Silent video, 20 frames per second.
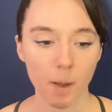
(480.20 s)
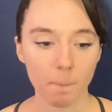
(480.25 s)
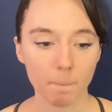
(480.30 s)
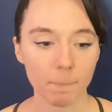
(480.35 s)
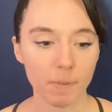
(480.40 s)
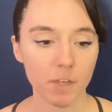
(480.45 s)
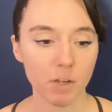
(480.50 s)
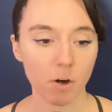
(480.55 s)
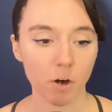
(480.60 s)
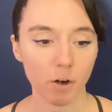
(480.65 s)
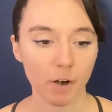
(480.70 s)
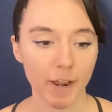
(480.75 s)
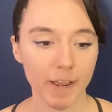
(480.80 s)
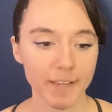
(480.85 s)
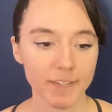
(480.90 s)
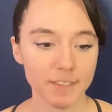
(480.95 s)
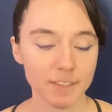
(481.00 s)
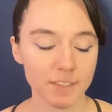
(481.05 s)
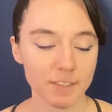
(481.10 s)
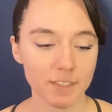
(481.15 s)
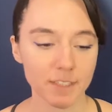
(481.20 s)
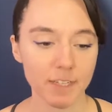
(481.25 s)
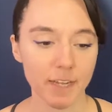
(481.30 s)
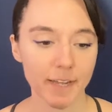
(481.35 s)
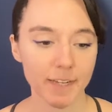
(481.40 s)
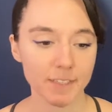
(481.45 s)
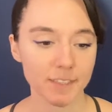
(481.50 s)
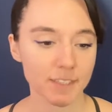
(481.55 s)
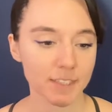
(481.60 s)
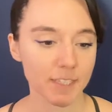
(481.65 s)

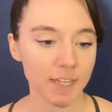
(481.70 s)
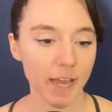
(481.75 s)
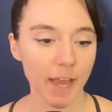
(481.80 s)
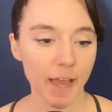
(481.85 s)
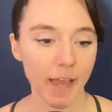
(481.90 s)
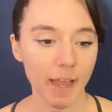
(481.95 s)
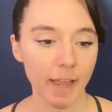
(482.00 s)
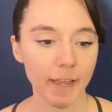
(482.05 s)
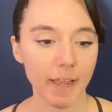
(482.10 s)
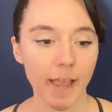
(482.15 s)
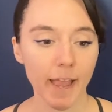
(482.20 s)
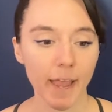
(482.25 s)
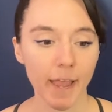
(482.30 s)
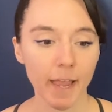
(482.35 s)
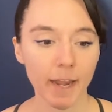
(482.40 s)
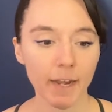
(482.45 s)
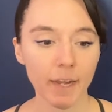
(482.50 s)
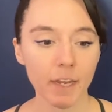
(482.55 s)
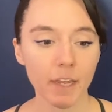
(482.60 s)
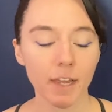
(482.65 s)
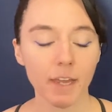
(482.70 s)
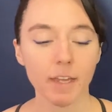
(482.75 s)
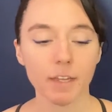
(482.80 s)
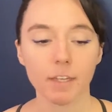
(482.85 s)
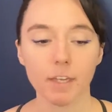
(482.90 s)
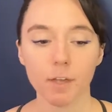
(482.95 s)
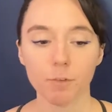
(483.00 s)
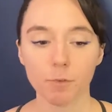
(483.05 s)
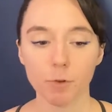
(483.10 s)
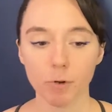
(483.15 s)
P-R-A-N-Z-A-T-A. And
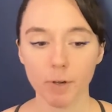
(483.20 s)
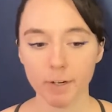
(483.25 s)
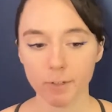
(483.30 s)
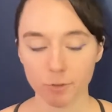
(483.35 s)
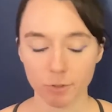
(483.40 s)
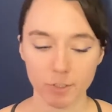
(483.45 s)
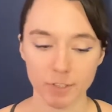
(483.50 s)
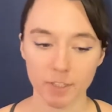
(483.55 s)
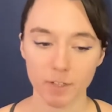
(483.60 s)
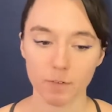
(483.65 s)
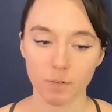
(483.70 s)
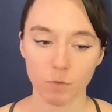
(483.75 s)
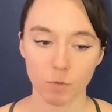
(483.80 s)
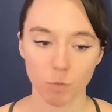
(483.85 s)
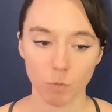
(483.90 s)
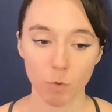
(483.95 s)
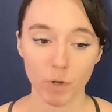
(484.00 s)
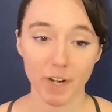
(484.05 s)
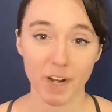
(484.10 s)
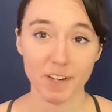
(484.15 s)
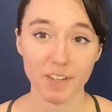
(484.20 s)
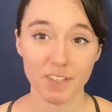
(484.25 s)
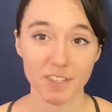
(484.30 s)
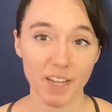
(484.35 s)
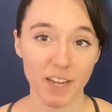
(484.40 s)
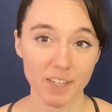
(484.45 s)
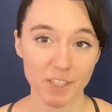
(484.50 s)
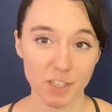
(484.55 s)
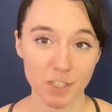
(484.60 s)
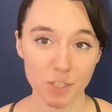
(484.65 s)
if you're interested, what I
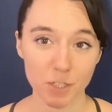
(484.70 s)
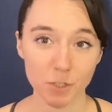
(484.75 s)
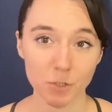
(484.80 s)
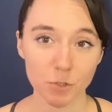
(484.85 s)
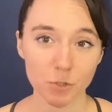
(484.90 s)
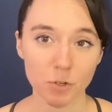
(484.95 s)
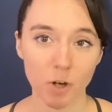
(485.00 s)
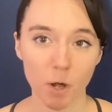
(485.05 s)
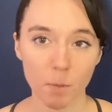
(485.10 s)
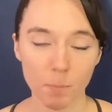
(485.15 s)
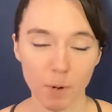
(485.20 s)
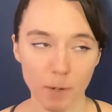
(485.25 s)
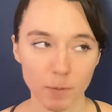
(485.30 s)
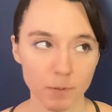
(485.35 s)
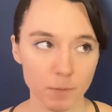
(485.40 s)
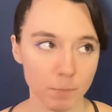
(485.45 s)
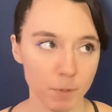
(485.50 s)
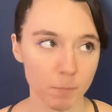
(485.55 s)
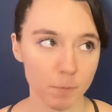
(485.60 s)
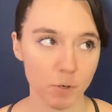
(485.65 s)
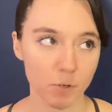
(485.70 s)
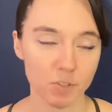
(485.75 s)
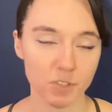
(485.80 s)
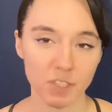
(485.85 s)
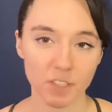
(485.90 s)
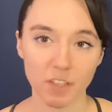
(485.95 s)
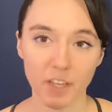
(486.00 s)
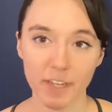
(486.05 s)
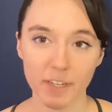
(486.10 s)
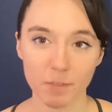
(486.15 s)
decide to do, I'll probably be
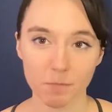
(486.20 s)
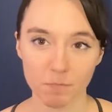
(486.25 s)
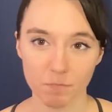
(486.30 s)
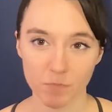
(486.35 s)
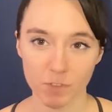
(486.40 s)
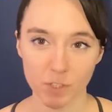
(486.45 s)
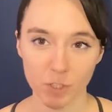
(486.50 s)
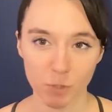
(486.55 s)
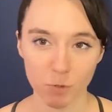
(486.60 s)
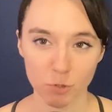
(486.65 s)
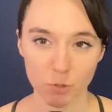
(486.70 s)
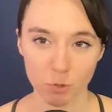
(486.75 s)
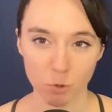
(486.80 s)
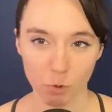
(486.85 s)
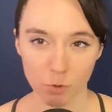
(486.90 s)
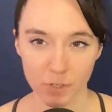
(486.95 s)
posting like, you know,